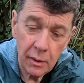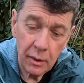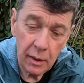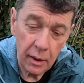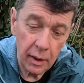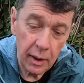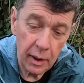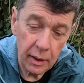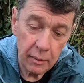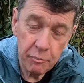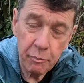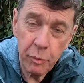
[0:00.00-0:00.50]

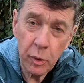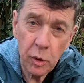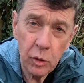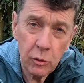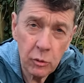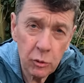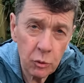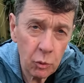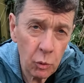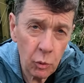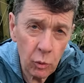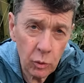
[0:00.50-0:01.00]
I
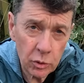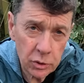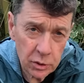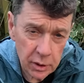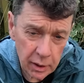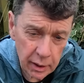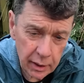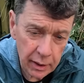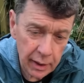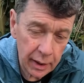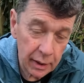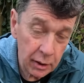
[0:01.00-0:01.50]
boiled water
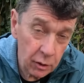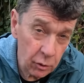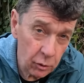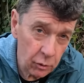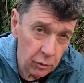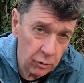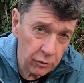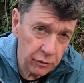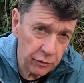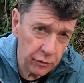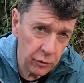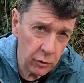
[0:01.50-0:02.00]
and I
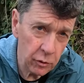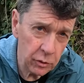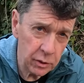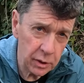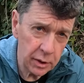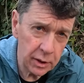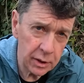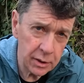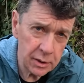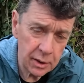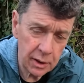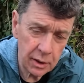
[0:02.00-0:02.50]
cooked food
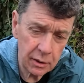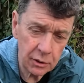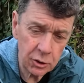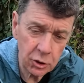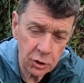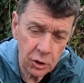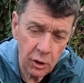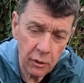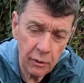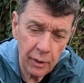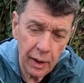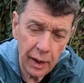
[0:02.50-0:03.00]
in it, and I'll
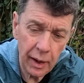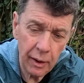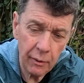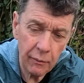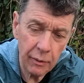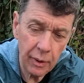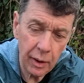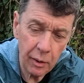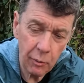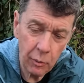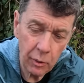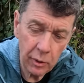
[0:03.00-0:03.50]
show you how
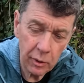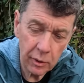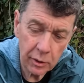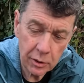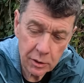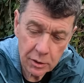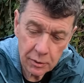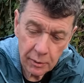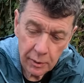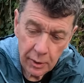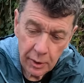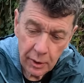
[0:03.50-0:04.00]
that
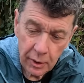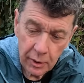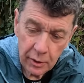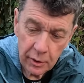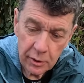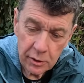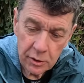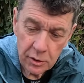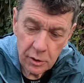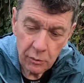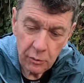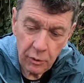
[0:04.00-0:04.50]
worked.
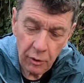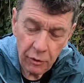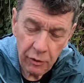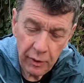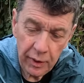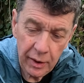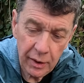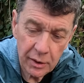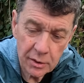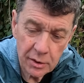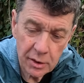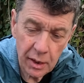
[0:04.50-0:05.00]
So the
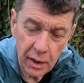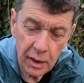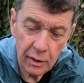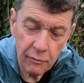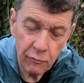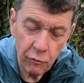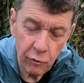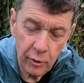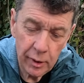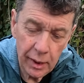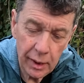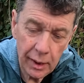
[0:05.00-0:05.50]
things
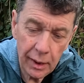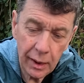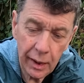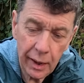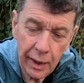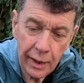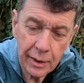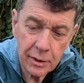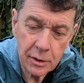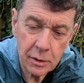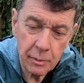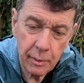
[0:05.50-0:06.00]
I've really
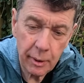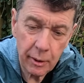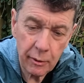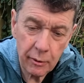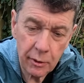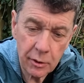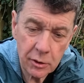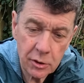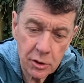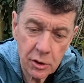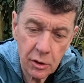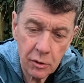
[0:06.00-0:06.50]
liked about
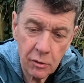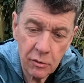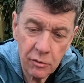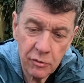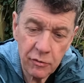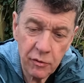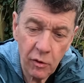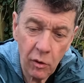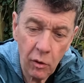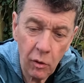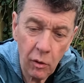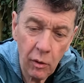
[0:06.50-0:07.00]
it so
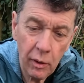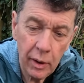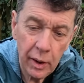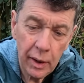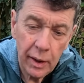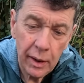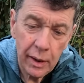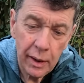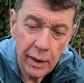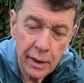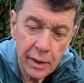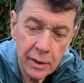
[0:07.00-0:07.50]
far
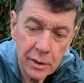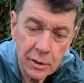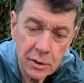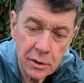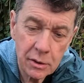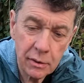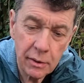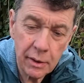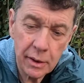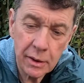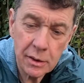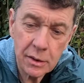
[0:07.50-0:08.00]

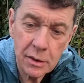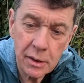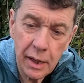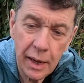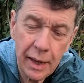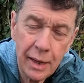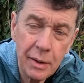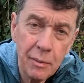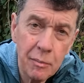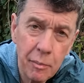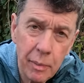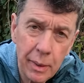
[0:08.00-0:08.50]
is this
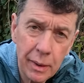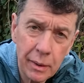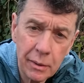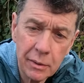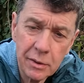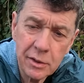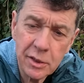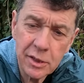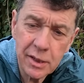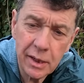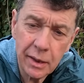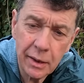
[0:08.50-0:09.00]
inbuilt
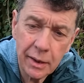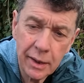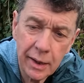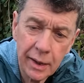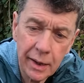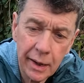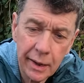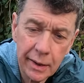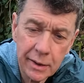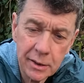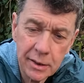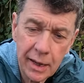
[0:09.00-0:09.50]

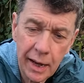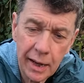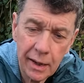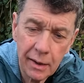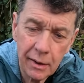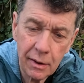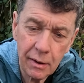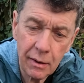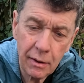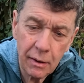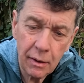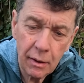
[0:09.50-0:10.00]
siliconized
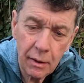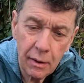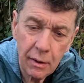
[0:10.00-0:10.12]
handle